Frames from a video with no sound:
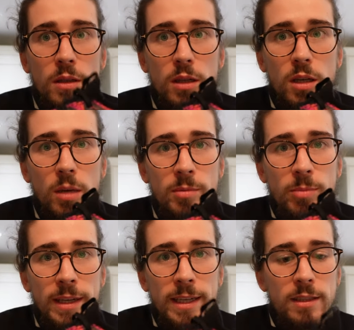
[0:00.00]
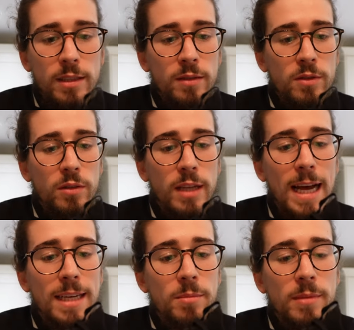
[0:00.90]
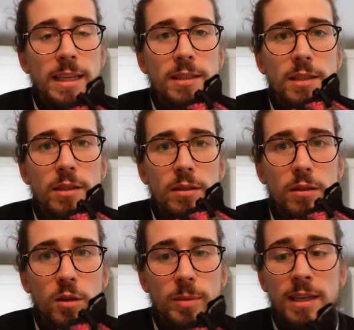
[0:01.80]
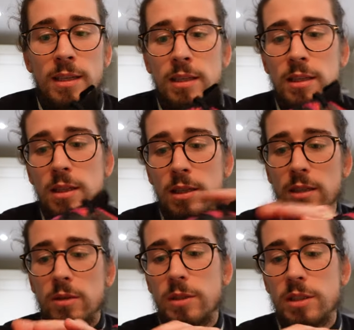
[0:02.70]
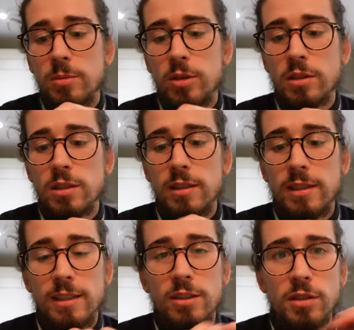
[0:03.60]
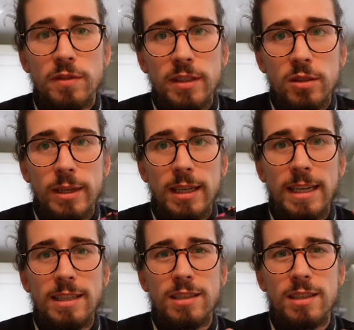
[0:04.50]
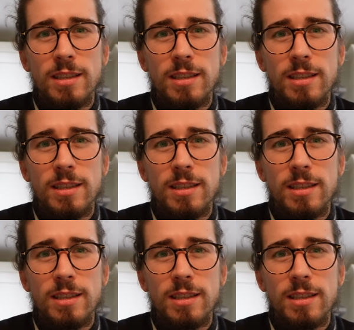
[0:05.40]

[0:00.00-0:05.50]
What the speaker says: a carbon plate, and they've got the Atom Knit upper, which, to be honest, it does feel quite light,